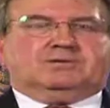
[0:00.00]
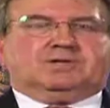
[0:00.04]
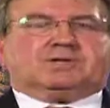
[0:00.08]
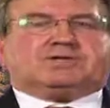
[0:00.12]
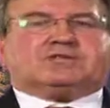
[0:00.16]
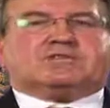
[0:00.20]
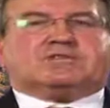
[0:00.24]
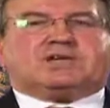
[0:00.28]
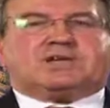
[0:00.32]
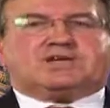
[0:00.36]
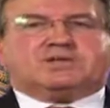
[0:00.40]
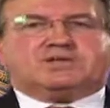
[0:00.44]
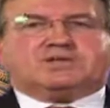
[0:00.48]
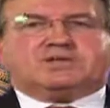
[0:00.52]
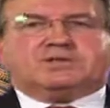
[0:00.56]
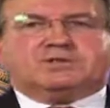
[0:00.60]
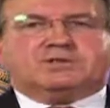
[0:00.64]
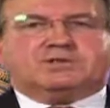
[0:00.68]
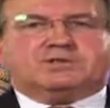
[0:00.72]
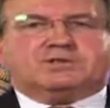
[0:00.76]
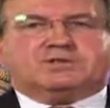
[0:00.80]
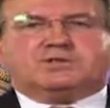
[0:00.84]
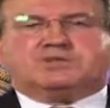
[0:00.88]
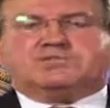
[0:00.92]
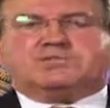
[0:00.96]

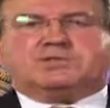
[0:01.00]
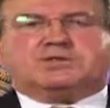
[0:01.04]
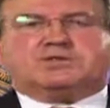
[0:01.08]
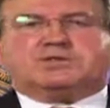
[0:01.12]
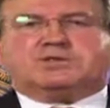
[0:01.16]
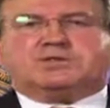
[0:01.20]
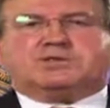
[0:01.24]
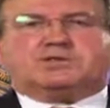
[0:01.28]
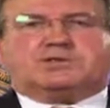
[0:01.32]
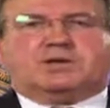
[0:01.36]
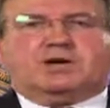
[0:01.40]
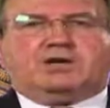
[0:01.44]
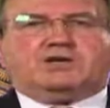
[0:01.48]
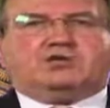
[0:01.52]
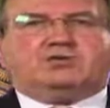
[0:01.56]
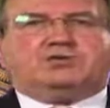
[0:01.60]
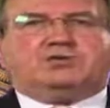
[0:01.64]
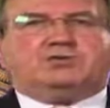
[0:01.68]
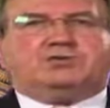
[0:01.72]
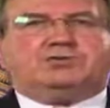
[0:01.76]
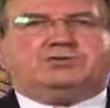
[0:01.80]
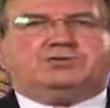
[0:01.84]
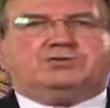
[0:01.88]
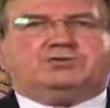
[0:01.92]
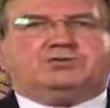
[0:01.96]
Assessors of
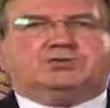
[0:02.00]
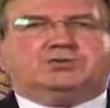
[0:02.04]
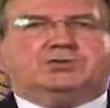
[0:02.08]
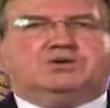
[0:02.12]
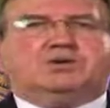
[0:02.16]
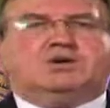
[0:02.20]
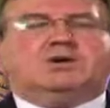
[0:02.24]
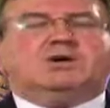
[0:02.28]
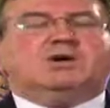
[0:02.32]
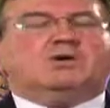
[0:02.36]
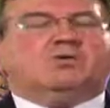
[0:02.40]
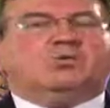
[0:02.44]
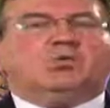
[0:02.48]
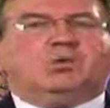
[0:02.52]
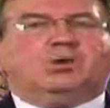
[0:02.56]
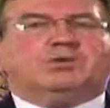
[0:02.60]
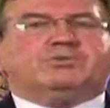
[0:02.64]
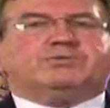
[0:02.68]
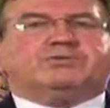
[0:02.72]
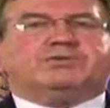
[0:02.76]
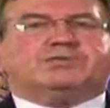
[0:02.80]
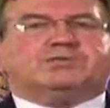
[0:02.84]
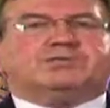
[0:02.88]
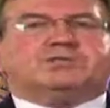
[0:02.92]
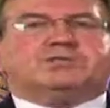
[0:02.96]
dissertations
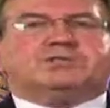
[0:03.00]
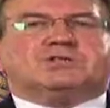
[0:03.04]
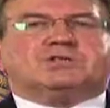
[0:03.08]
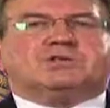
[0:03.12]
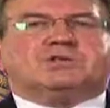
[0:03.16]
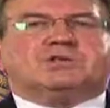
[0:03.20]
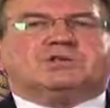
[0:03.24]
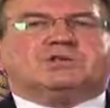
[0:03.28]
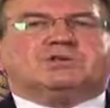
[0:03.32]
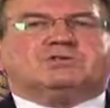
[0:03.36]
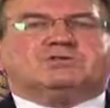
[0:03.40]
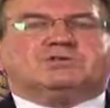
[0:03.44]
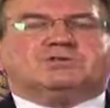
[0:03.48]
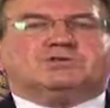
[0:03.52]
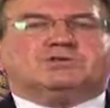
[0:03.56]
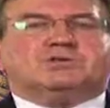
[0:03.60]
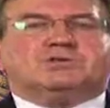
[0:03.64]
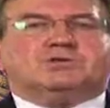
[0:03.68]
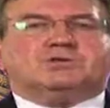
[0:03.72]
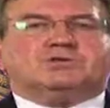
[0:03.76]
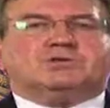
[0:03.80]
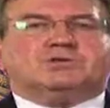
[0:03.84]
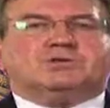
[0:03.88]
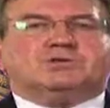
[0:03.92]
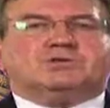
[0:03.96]
want to see that
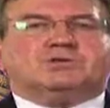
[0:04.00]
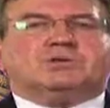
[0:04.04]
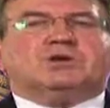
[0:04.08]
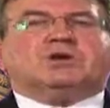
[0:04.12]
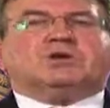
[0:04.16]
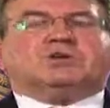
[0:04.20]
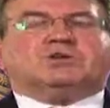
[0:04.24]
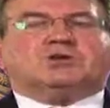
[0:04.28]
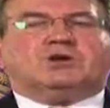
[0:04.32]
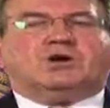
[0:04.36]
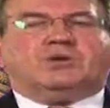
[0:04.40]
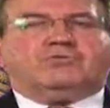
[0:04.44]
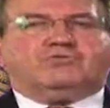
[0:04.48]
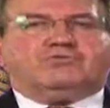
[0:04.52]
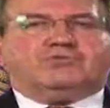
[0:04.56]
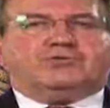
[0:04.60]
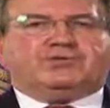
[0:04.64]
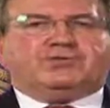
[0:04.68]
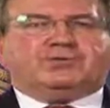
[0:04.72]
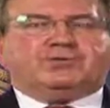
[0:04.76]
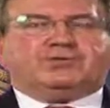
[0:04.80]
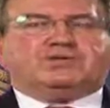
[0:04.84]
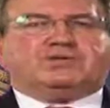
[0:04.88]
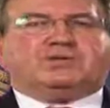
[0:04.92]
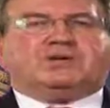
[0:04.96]
you can
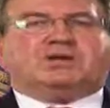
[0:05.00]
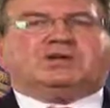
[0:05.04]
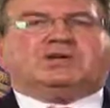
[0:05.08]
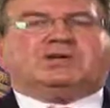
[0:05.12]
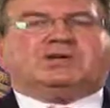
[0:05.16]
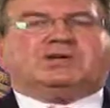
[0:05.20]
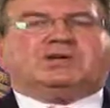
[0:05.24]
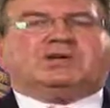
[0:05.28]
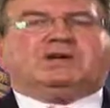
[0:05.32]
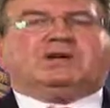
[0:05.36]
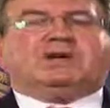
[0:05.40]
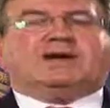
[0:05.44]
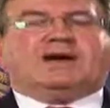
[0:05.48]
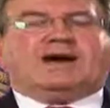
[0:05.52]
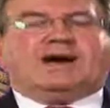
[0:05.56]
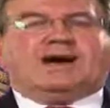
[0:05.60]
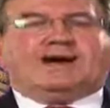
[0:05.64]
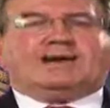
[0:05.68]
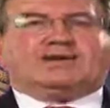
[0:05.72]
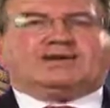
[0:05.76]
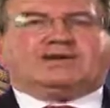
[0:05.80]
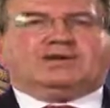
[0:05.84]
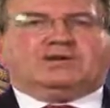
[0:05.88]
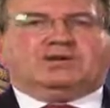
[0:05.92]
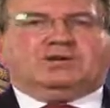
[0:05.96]
confidently
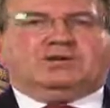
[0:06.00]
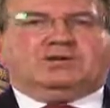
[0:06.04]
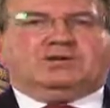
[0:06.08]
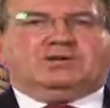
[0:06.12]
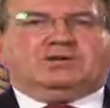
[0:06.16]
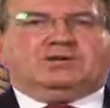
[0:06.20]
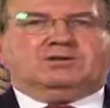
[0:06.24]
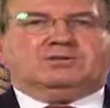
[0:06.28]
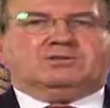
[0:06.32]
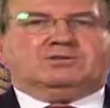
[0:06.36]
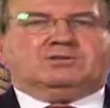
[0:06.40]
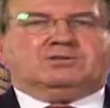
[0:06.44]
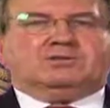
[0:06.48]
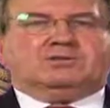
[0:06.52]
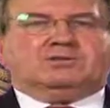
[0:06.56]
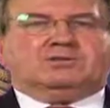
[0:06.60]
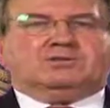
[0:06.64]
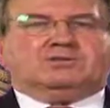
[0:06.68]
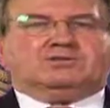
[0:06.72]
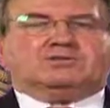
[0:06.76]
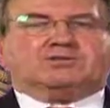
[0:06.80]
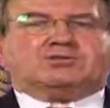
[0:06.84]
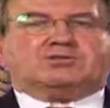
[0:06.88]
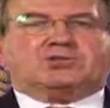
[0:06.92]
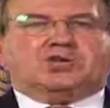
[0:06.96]
handle
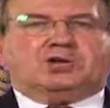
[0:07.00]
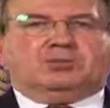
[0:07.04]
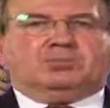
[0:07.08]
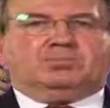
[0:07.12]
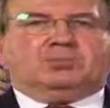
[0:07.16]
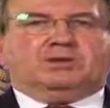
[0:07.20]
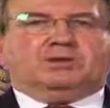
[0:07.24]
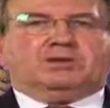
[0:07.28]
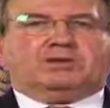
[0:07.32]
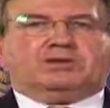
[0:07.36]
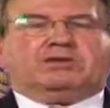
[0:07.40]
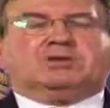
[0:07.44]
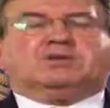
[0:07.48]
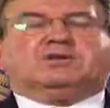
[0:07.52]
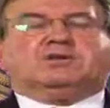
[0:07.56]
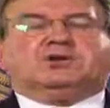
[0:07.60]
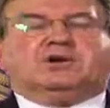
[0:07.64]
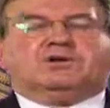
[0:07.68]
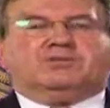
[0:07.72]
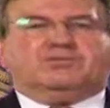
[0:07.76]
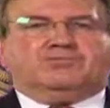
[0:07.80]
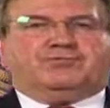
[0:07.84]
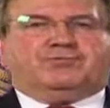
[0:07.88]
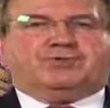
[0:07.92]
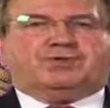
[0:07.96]
the topic,
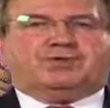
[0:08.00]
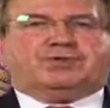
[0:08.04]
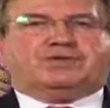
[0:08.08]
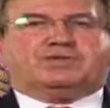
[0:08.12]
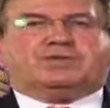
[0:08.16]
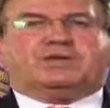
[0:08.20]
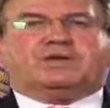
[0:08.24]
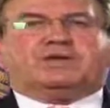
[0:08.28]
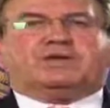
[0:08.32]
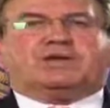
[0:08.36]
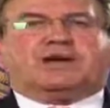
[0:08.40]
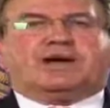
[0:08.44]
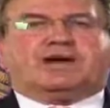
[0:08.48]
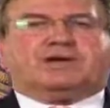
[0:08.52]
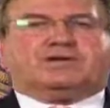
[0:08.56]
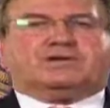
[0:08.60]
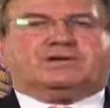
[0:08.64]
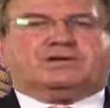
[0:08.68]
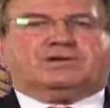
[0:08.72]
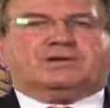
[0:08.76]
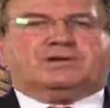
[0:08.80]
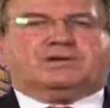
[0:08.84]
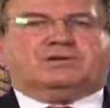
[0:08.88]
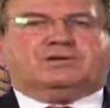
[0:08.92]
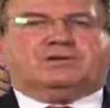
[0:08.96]
confidently
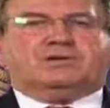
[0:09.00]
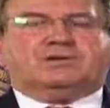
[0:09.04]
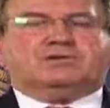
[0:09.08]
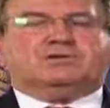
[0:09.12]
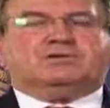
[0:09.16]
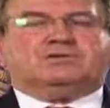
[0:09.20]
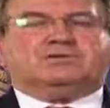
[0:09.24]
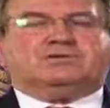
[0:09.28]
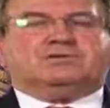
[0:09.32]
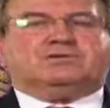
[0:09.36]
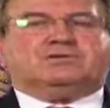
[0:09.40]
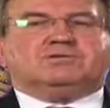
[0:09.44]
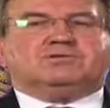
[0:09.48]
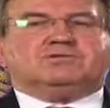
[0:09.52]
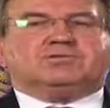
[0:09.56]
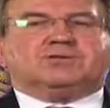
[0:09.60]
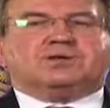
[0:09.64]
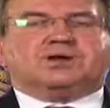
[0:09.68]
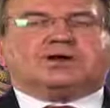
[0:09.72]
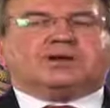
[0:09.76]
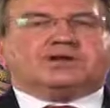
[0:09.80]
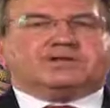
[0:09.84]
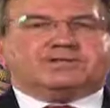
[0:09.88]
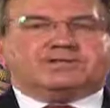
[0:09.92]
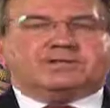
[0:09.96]
handle
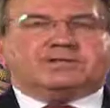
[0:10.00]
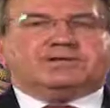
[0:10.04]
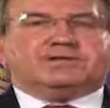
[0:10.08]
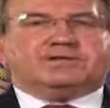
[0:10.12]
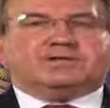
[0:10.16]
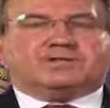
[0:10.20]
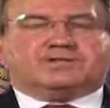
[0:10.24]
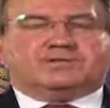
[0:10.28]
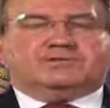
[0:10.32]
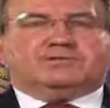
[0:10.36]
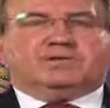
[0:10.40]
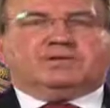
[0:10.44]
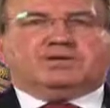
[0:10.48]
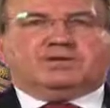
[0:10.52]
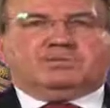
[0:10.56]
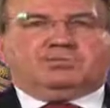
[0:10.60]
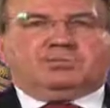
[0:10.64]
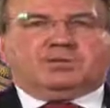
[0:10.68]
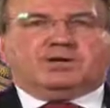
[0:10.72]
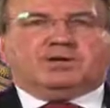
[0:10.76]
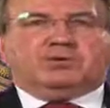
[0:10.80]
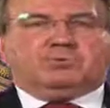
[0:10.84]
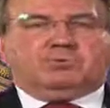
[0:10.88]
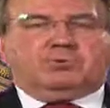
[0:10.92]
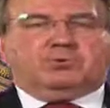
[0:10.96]
the ideas of other
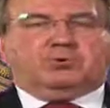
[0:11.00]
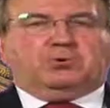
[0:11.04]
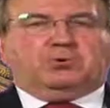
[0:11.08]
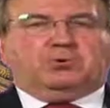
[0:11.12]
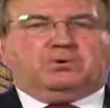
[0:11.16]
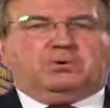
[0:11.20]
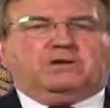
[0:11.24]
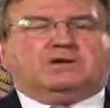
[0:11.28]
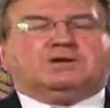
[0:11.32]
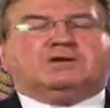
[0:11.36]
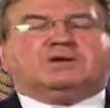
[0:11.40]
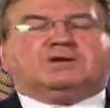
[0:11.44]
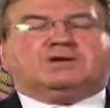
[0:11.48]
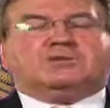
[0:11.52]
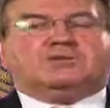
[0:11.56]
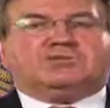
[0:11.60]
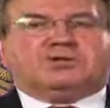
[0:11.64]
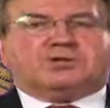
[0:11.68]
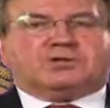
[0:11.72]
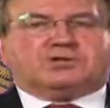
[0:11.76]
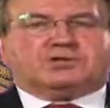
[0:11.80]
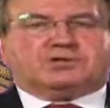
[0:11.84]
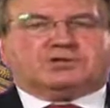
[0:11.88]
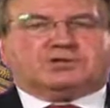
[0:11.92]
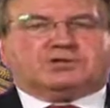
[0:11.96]
people, and
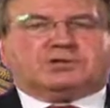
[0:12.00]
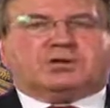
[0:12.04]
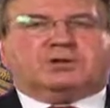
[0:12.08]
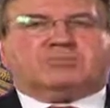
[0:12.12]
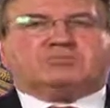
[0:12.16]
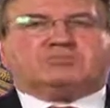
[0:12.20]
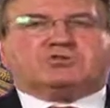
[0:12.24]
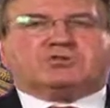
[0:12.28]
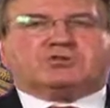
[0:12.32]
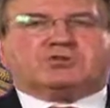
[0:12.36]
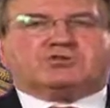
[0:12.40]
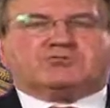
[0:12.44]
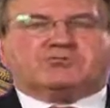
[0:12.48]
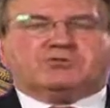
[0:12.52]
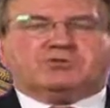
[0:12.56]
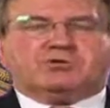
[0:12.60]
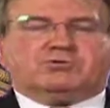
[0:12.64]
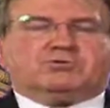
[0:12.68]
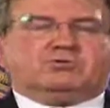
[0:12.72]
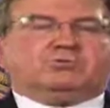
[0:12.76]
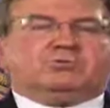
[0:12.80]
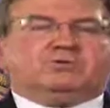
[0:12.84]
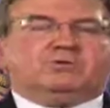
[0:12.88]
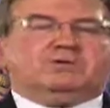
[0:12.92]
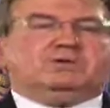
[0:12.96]
this comes
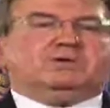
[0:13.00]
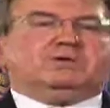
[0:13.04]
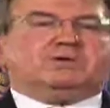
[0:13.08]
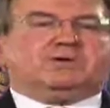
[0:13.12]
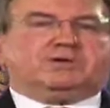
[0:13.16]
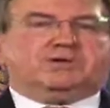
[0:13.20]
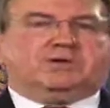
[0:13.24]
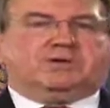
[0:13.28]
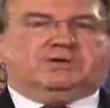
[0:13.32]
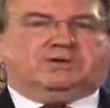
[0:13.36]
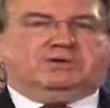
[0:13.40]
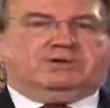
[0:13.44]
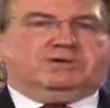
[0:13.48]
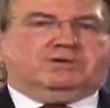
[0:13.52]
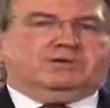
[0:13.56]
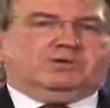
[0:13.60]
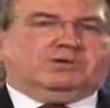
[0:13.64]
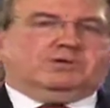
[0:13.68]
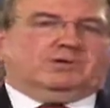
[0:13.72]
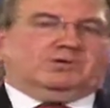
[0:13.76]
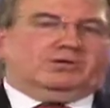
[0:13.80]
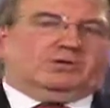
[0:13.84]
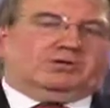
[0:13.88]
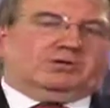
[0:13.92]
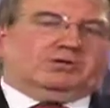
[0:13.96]
through in
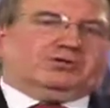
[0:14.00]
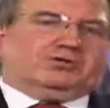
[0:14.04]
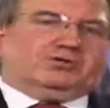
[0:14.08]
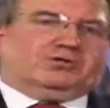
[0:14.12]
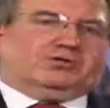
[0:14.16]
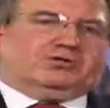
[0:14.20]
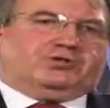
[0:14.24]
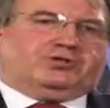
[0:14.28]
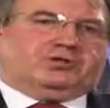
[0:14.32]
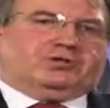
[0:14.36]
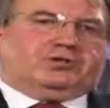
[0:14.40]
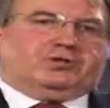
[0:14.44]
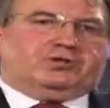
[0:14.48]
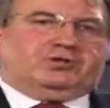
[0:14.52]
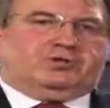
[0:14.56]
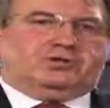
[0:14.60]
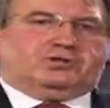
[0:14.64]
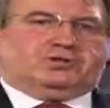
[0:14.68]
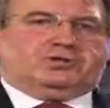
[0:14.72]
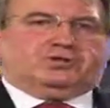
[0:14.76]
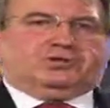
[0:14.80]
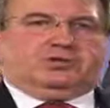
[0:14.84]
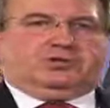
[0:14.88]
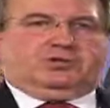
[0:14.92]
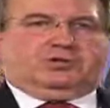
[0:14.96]
your literature
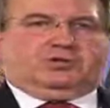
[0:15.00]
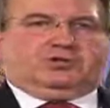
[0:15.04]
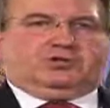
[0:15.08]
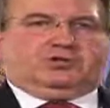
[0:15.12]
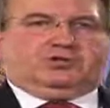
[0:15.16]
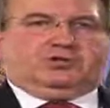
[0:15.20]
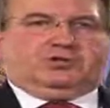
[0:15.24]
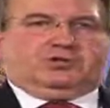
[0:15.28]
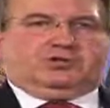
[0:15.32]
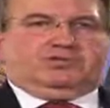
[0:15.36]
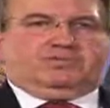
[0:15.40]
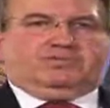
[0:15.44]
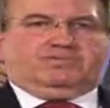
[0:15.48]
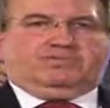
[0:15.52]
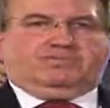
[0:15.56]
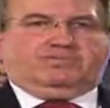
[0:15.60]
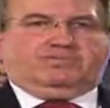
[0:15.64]
search.